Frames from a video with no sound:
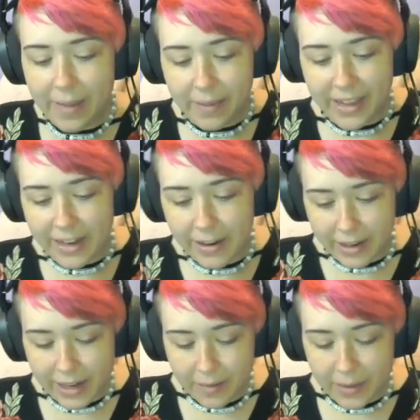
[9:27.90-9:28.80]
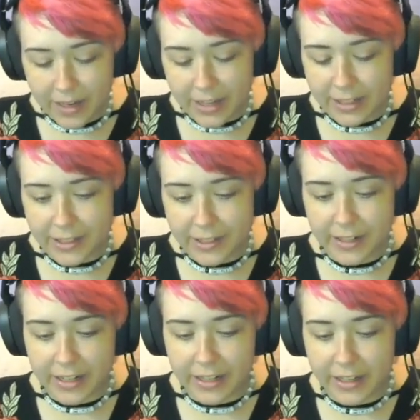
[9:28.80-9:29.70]
bead and putting the
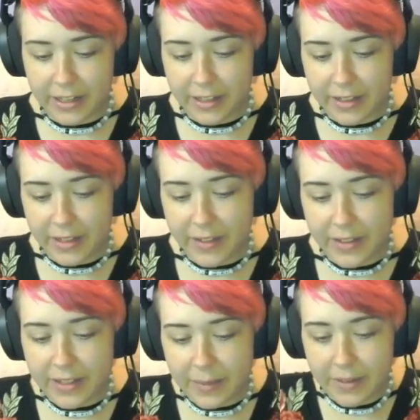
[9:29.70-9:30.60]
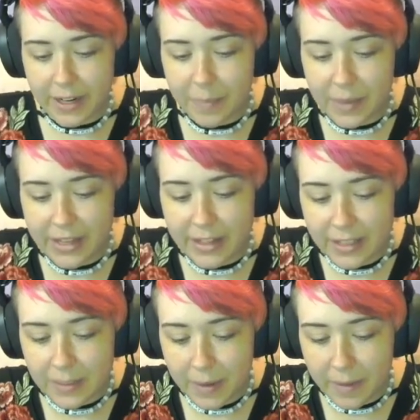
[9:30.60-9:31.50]
string through this red bead
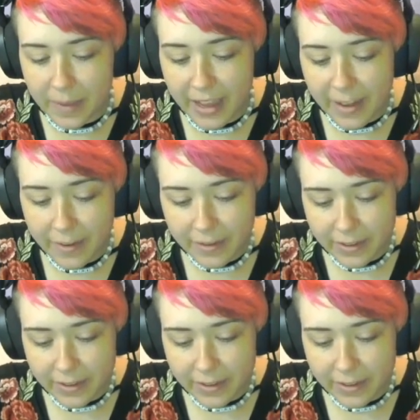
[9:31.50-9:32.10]
that's popping out.